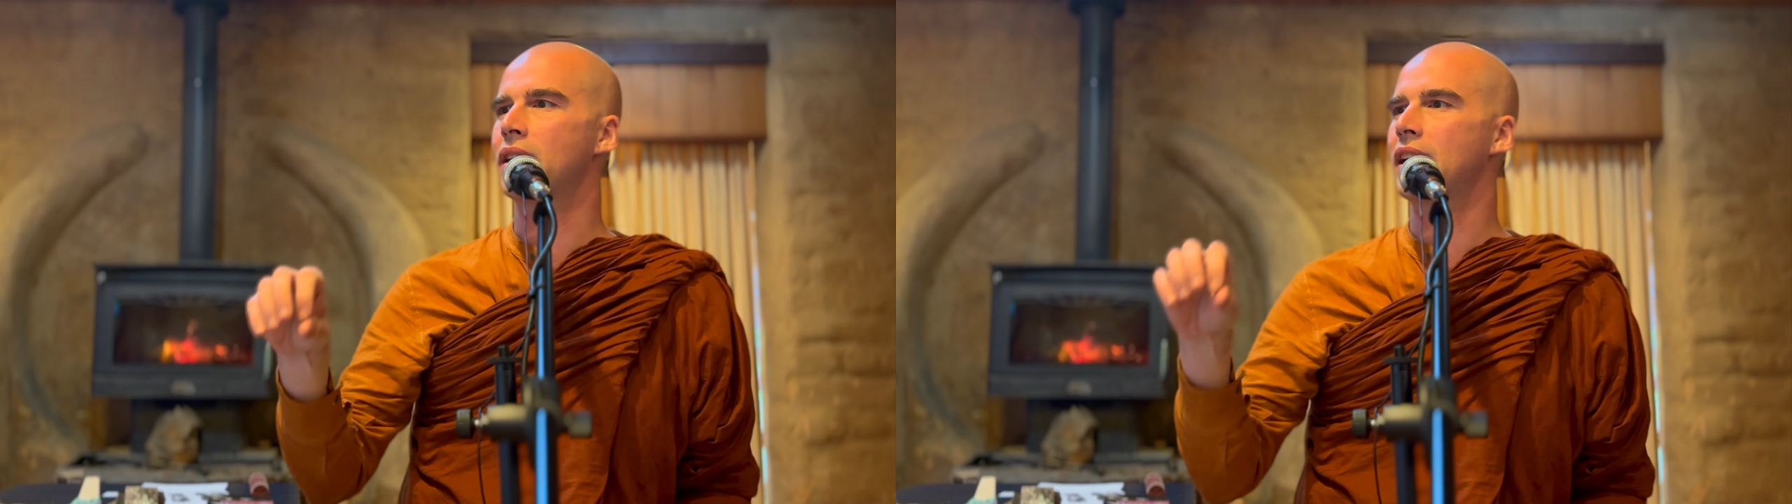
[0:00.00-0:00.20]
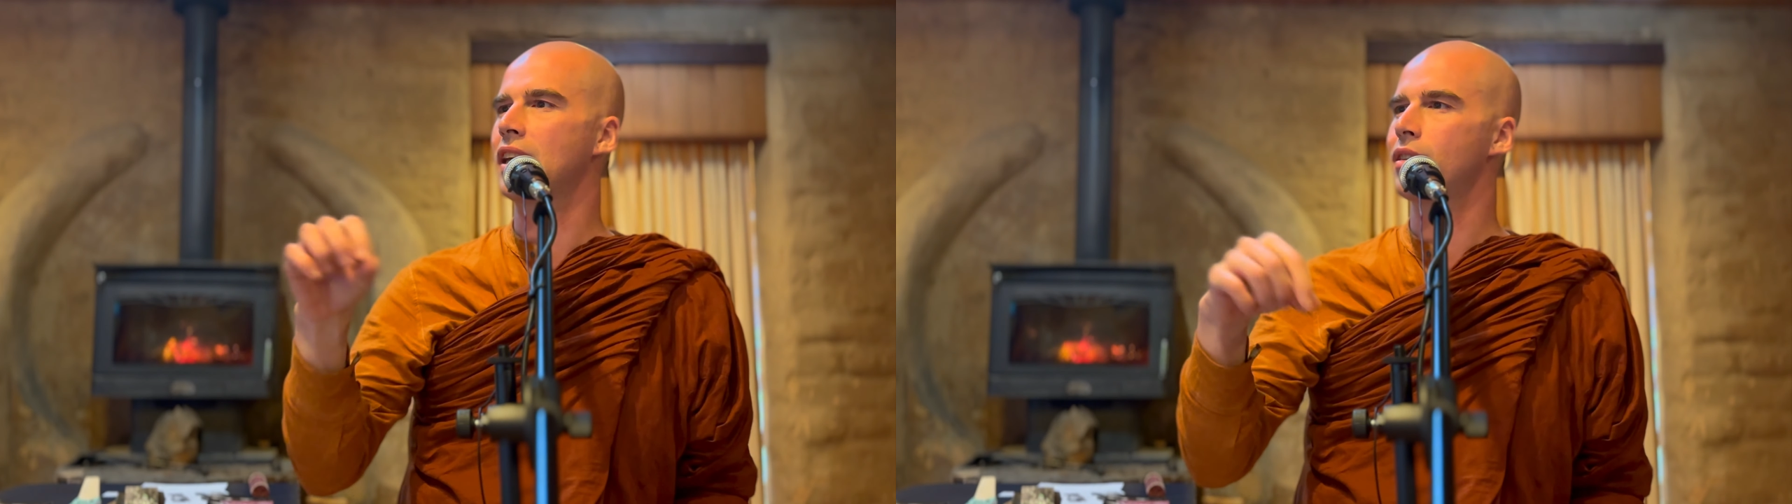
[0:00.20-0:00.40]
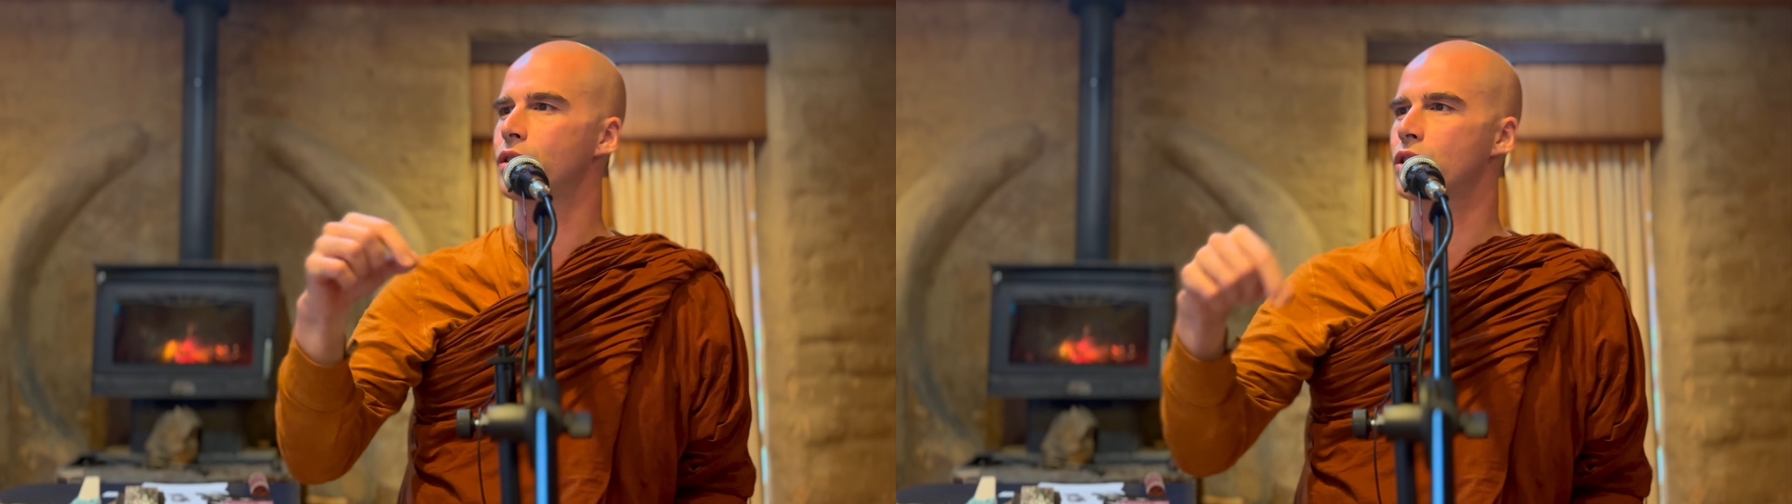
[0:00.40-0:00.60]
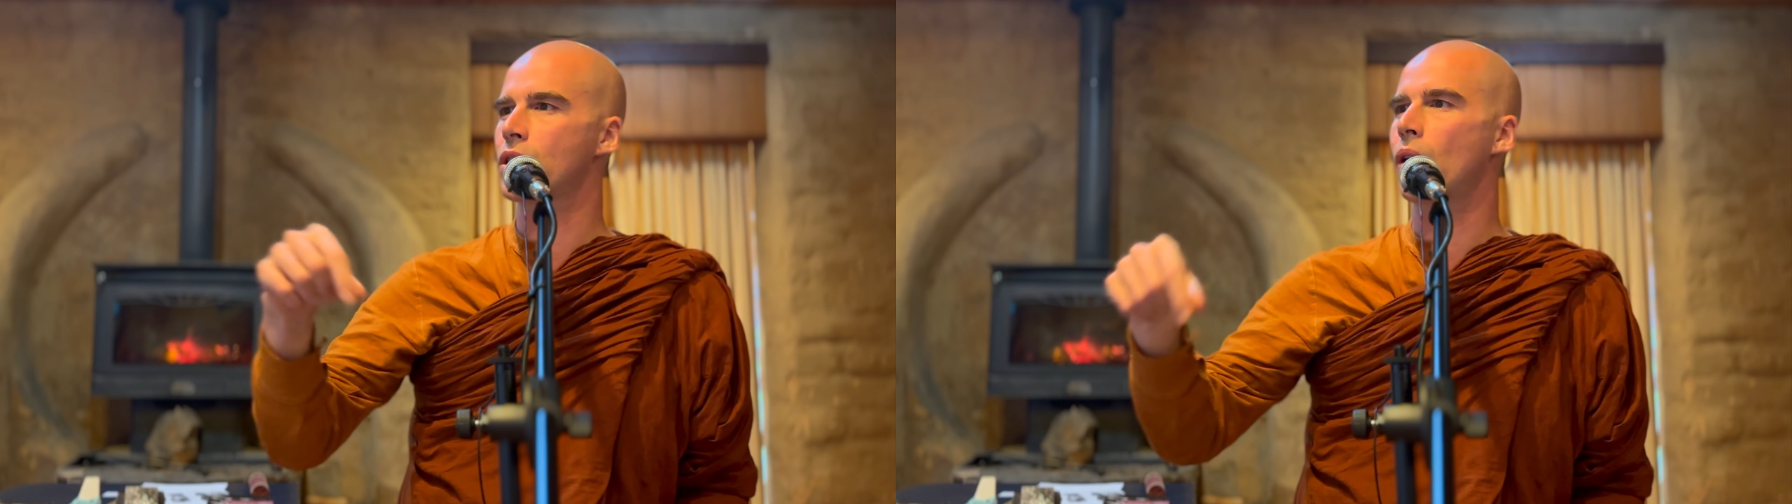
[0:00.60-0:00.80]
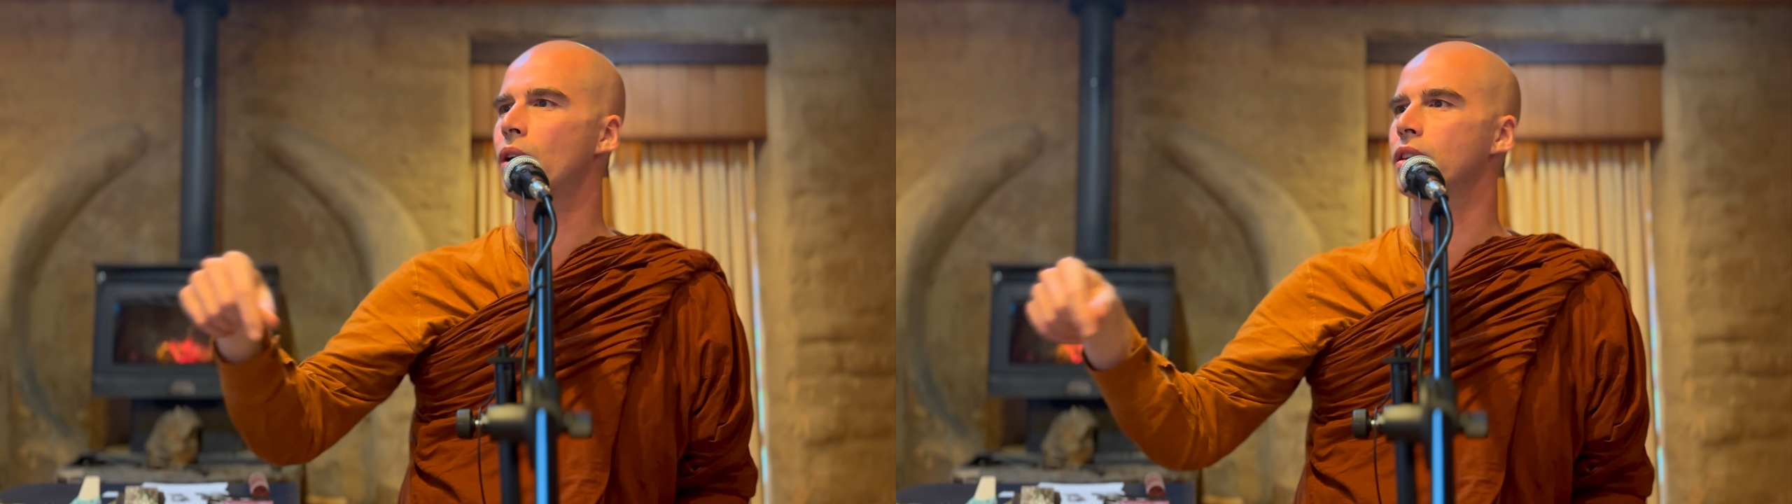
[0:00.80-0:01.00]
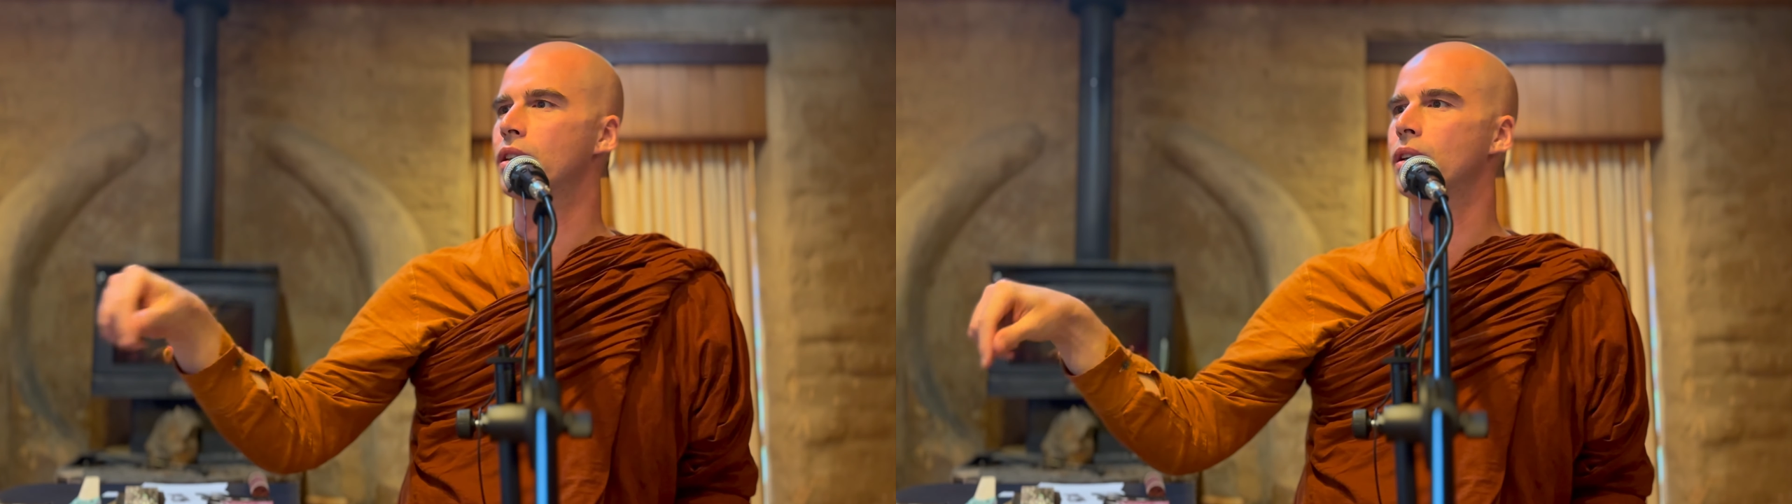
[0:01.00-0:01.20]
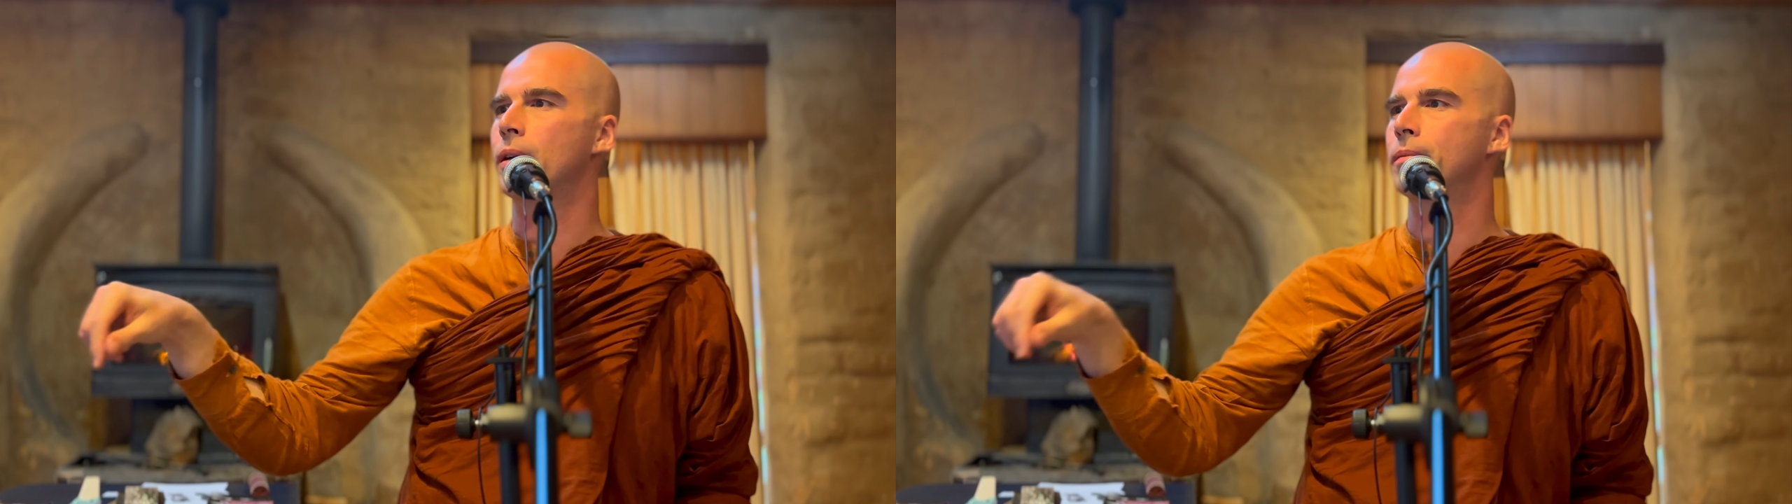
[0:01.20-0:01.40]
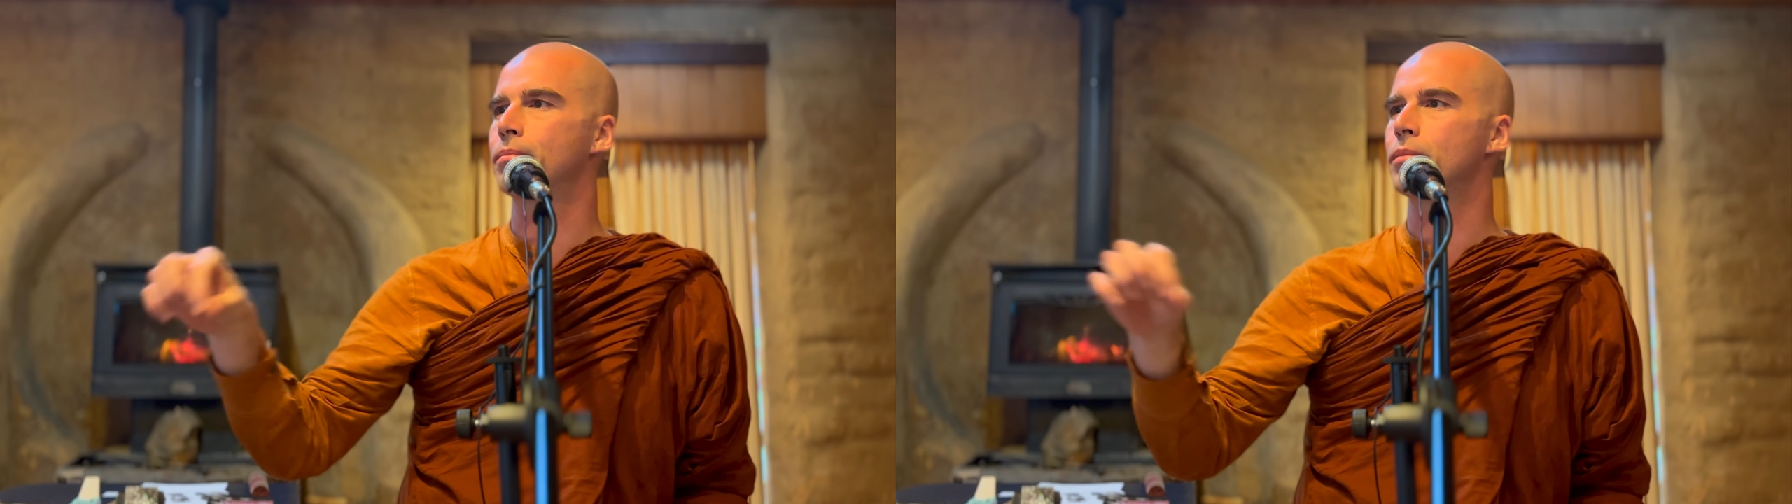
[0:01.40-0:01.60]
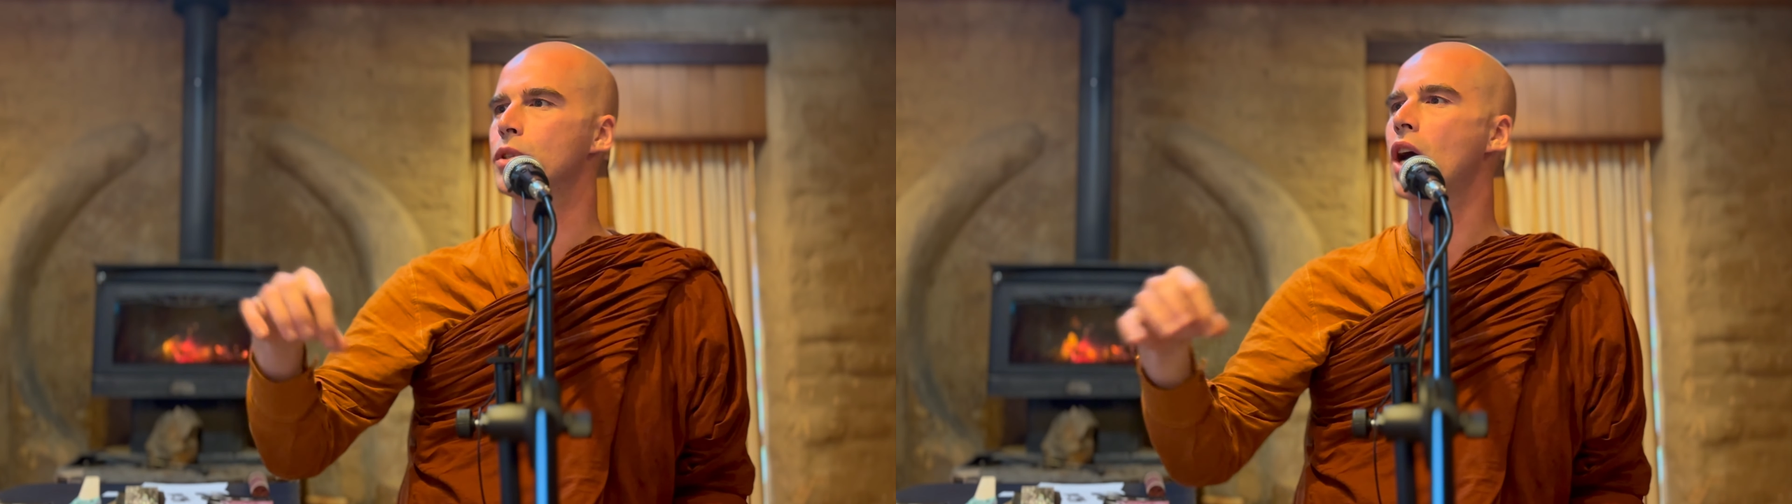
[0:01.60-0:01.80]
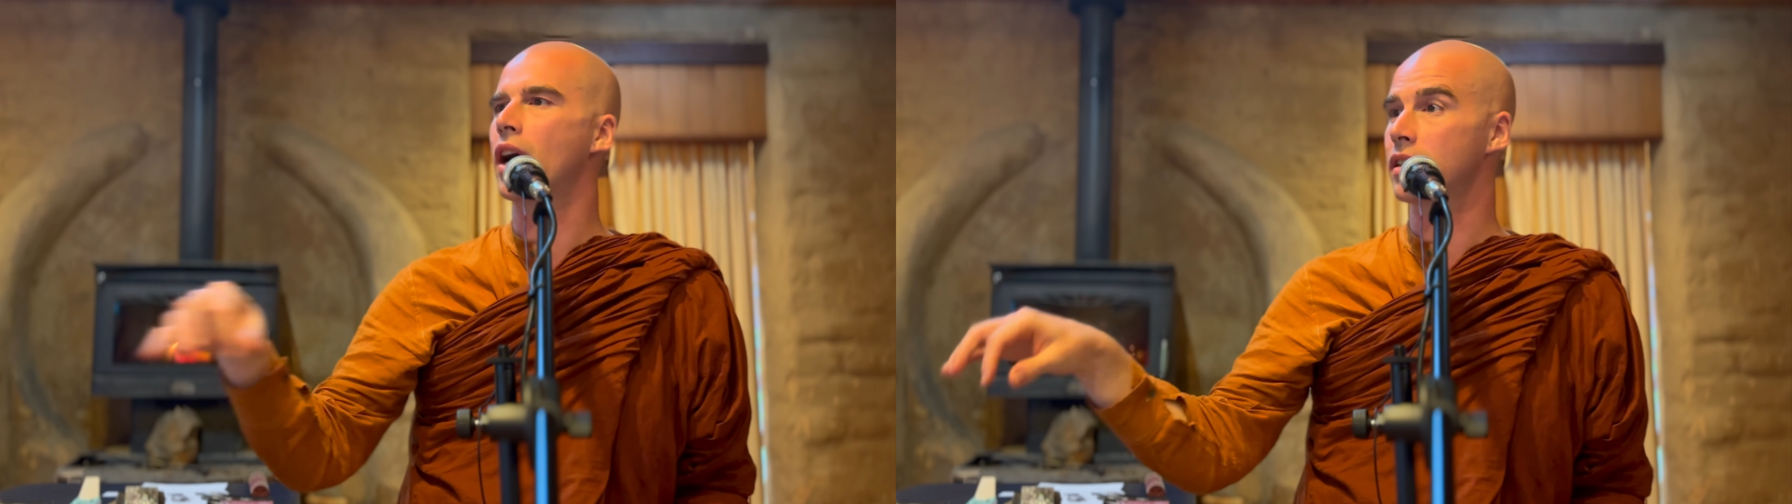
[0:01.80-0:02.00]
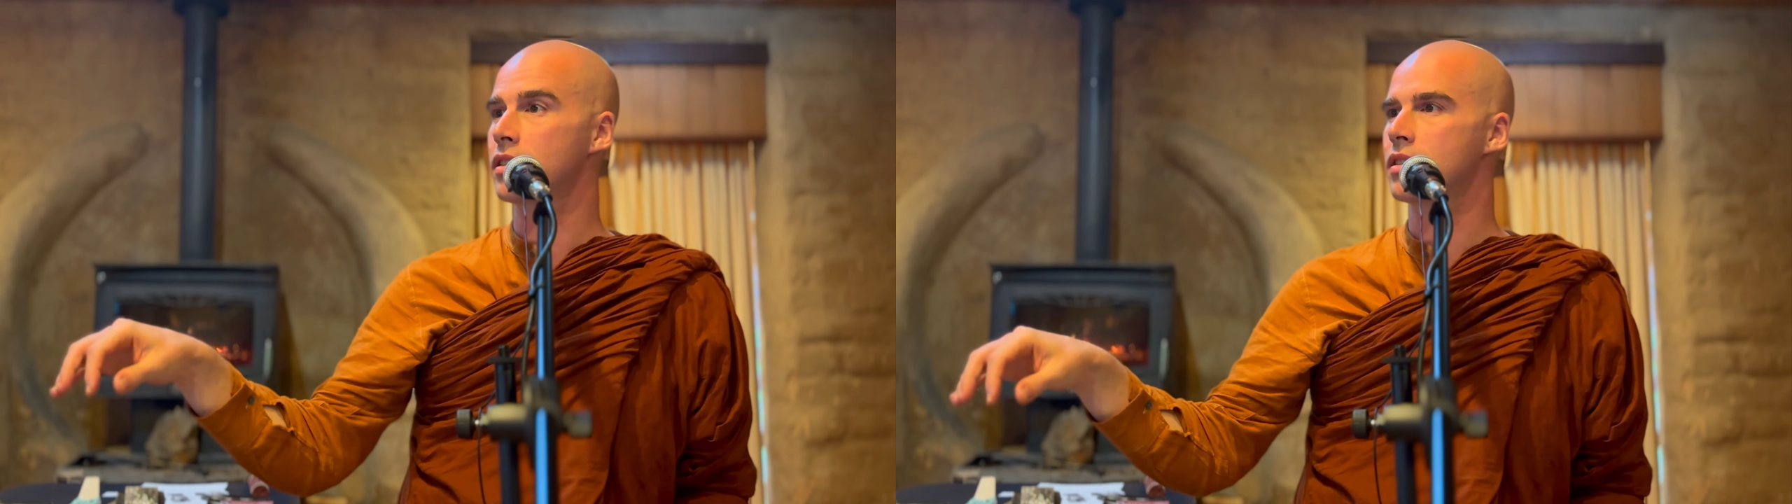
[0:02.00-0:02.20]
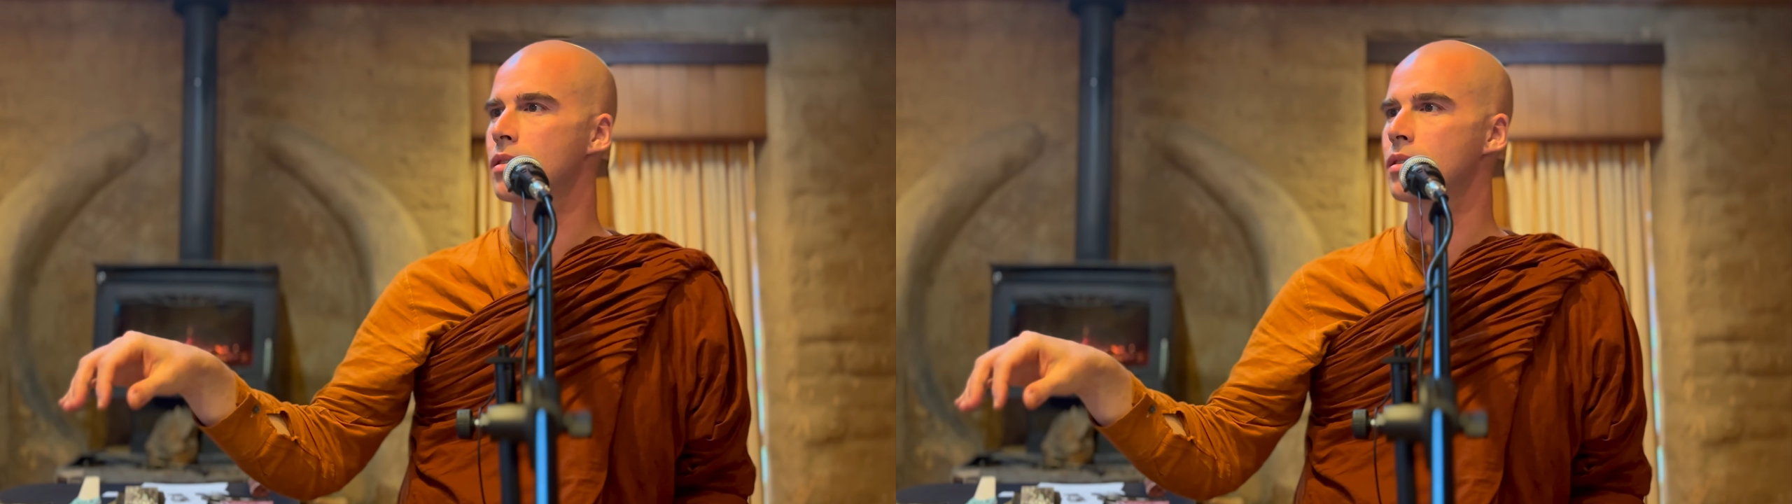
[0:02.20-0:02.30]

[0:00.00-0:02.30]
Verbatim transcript: I gave the talk on the um, jhanas,